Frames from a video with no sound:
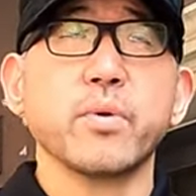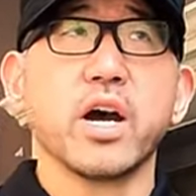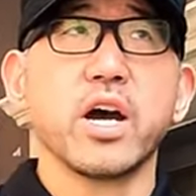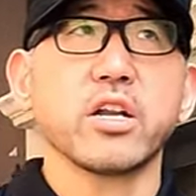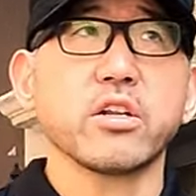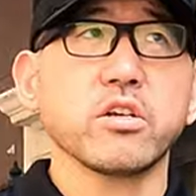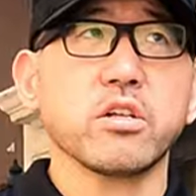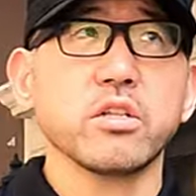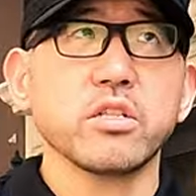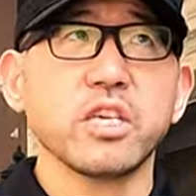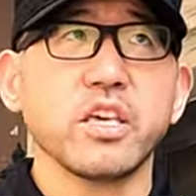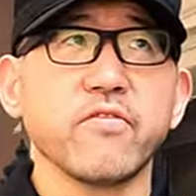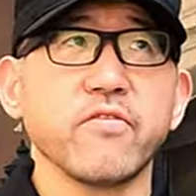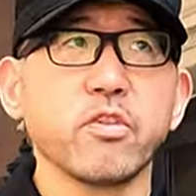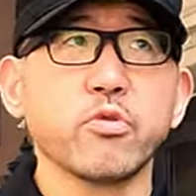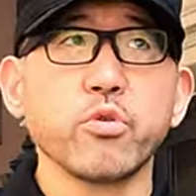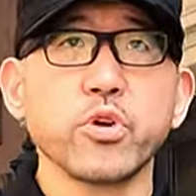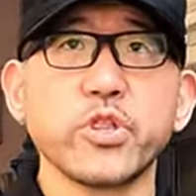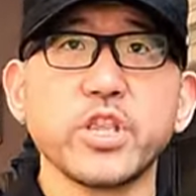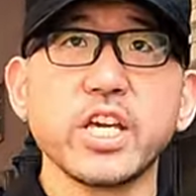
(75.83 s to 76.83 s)
model,
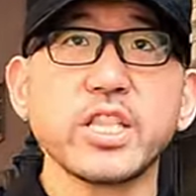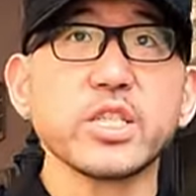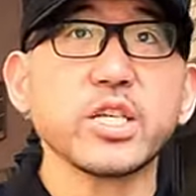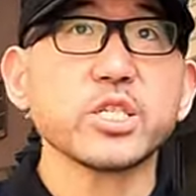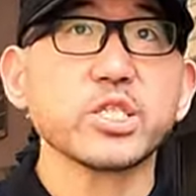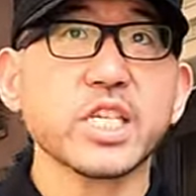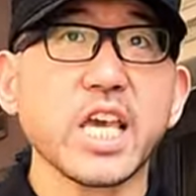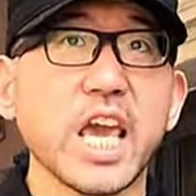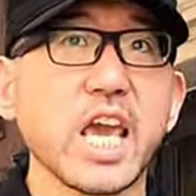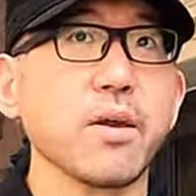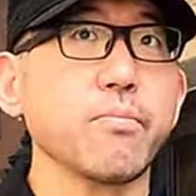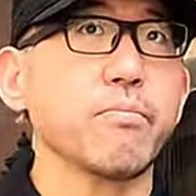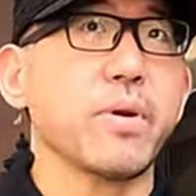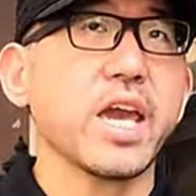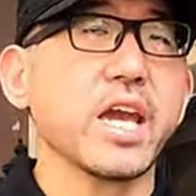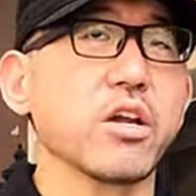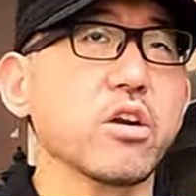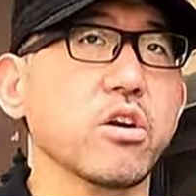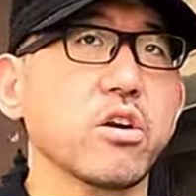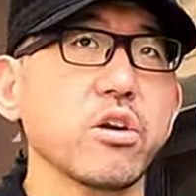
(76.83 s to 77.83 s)
even within the same
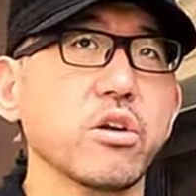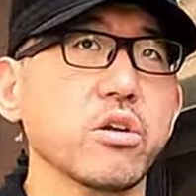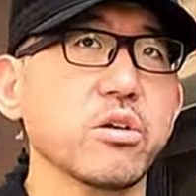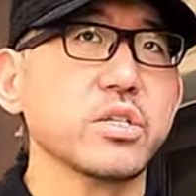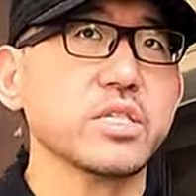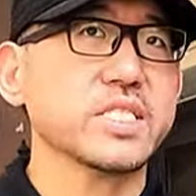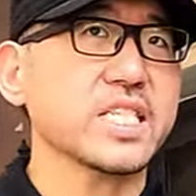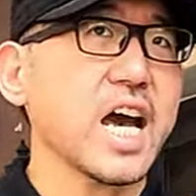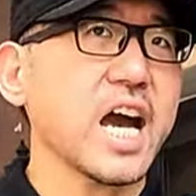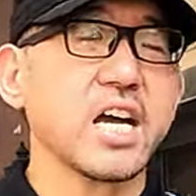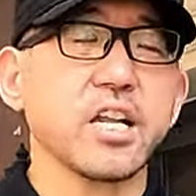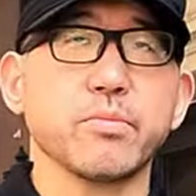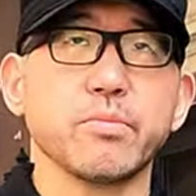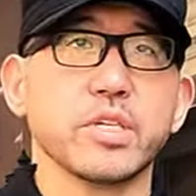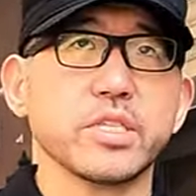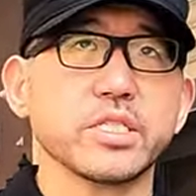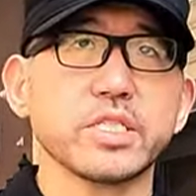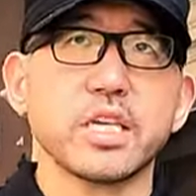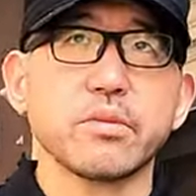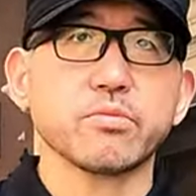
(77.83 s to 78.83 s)
maker, it's not going
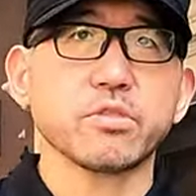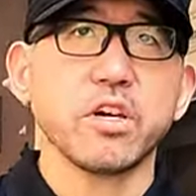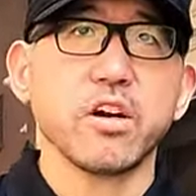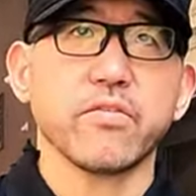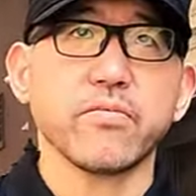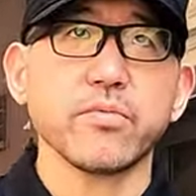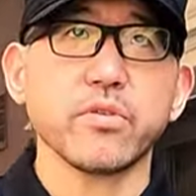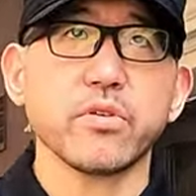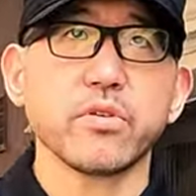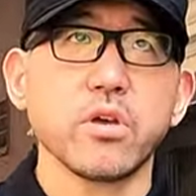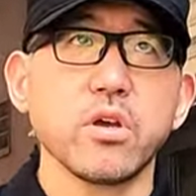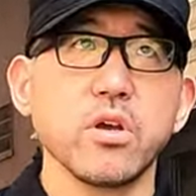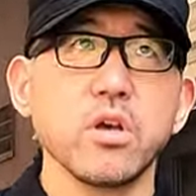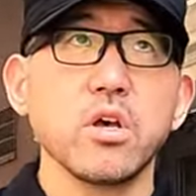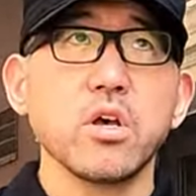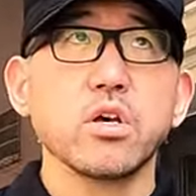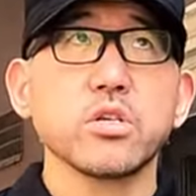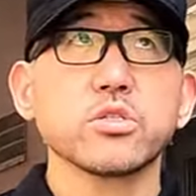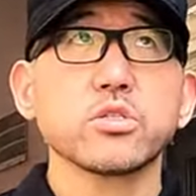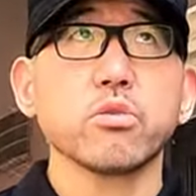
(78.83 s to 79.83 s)
to be the same soft mode.
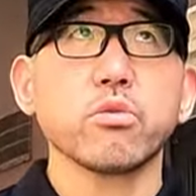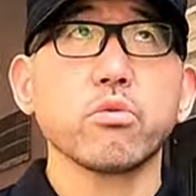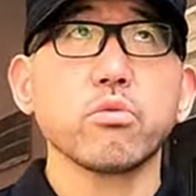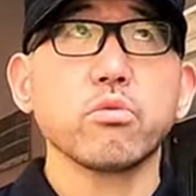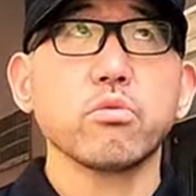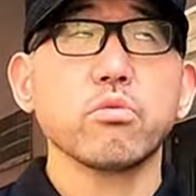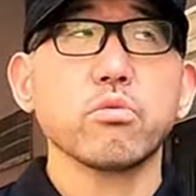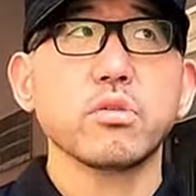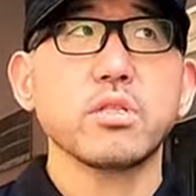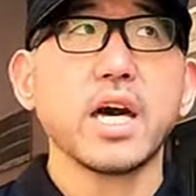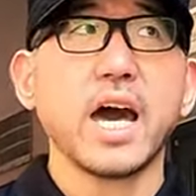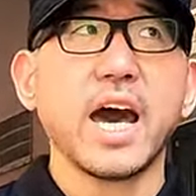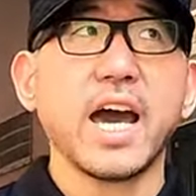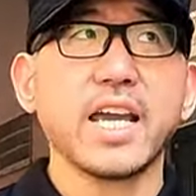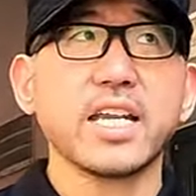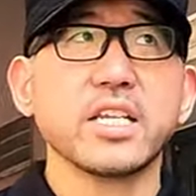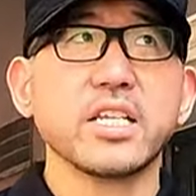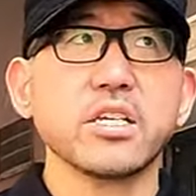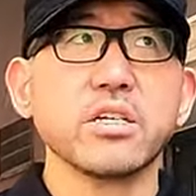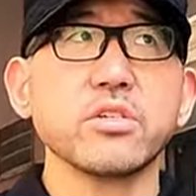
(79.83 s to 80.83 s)
So the
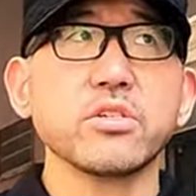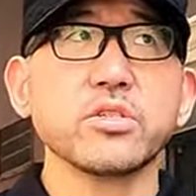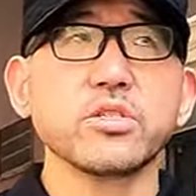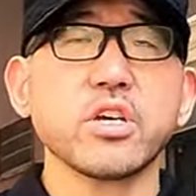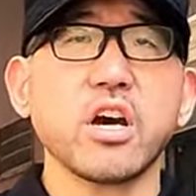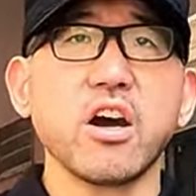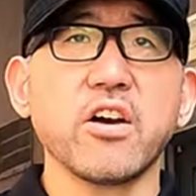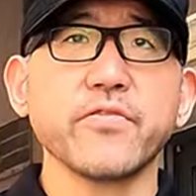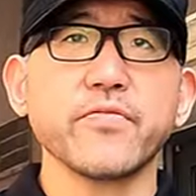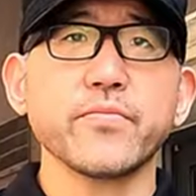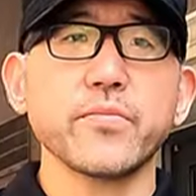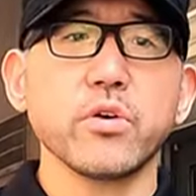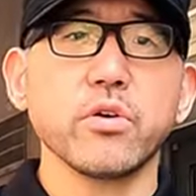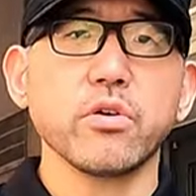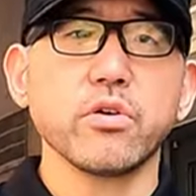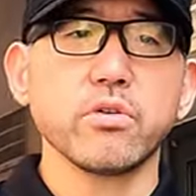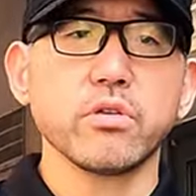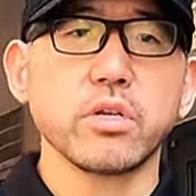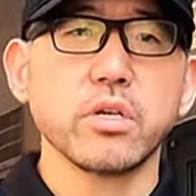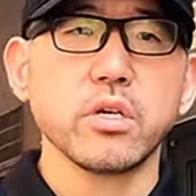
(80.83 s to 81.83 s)
ideal soft
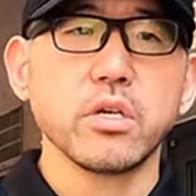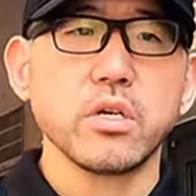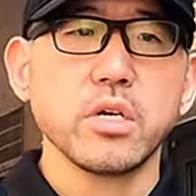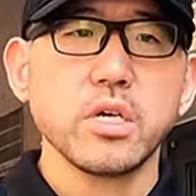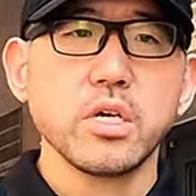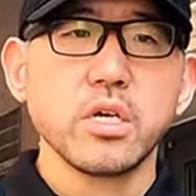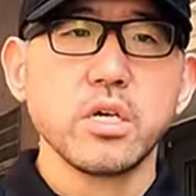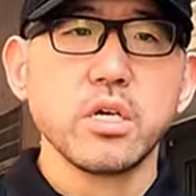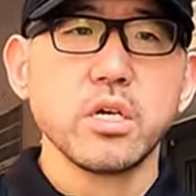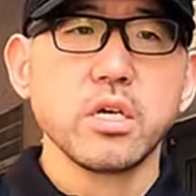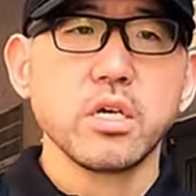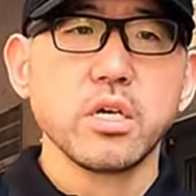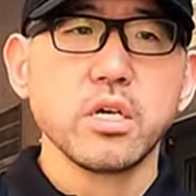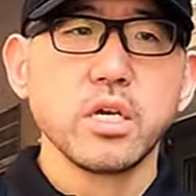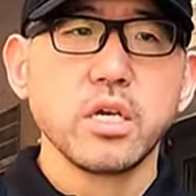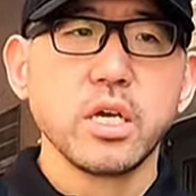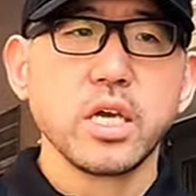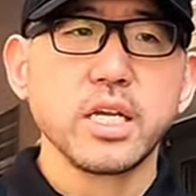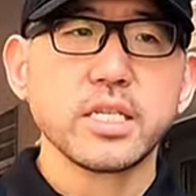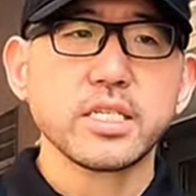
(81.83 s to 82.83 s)
mode,
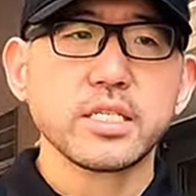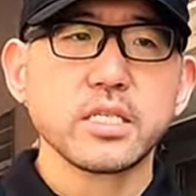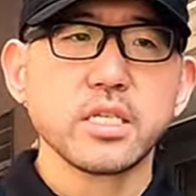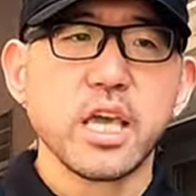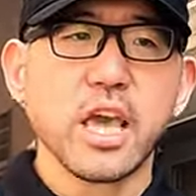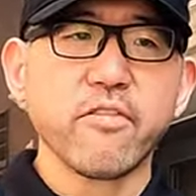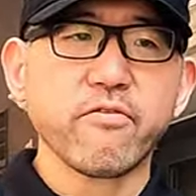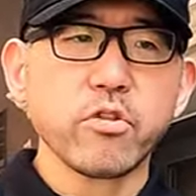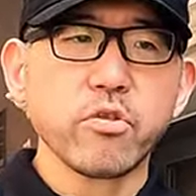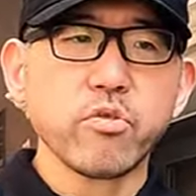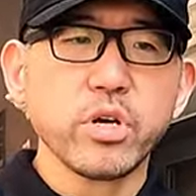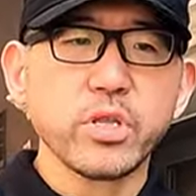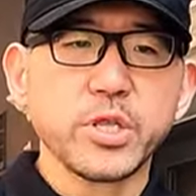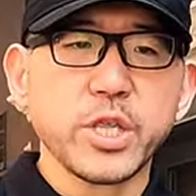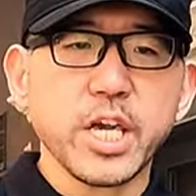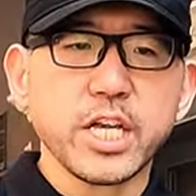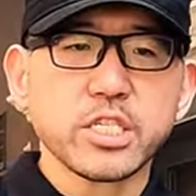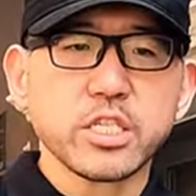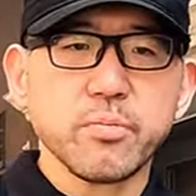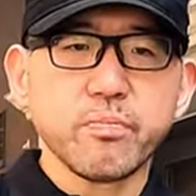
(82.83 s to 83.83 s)
it's, everyone
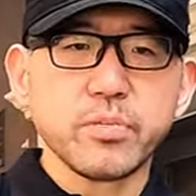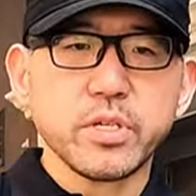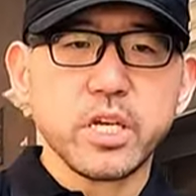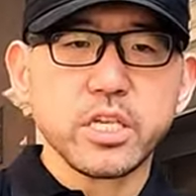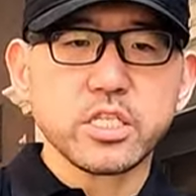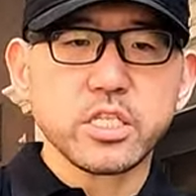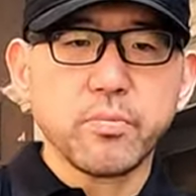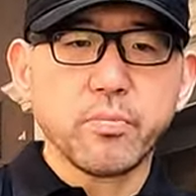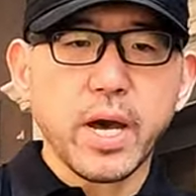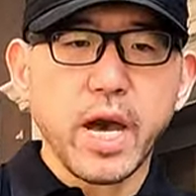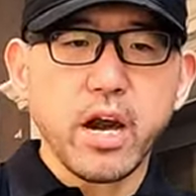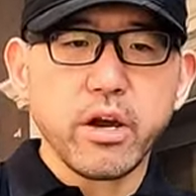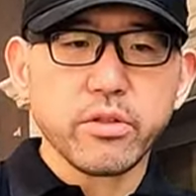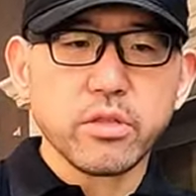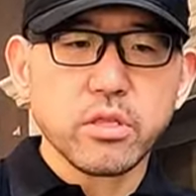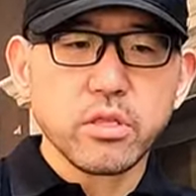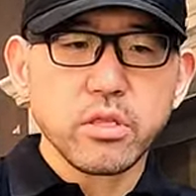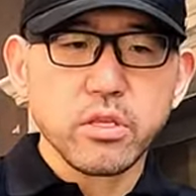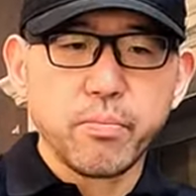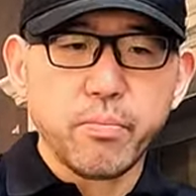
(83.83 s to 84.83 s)
thinks it's about
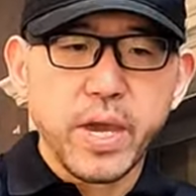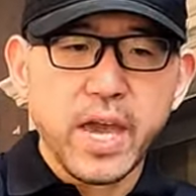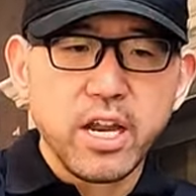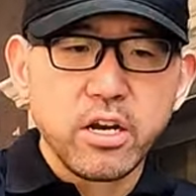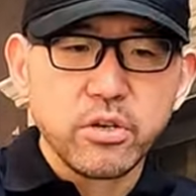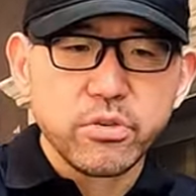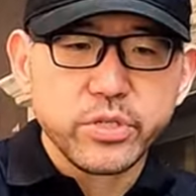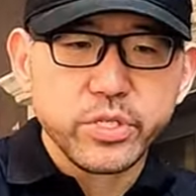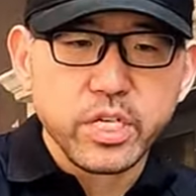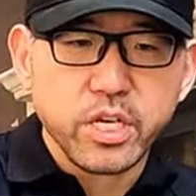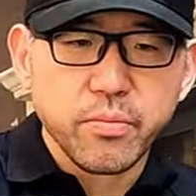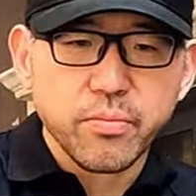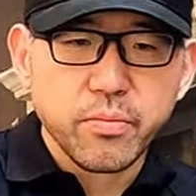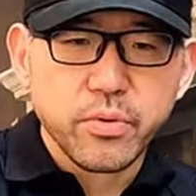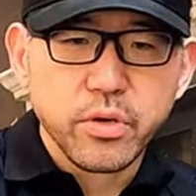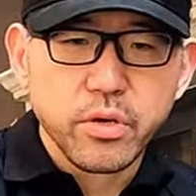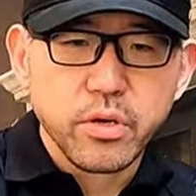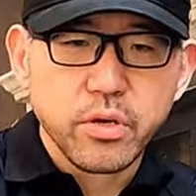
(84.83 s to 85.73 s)
the pedal dip,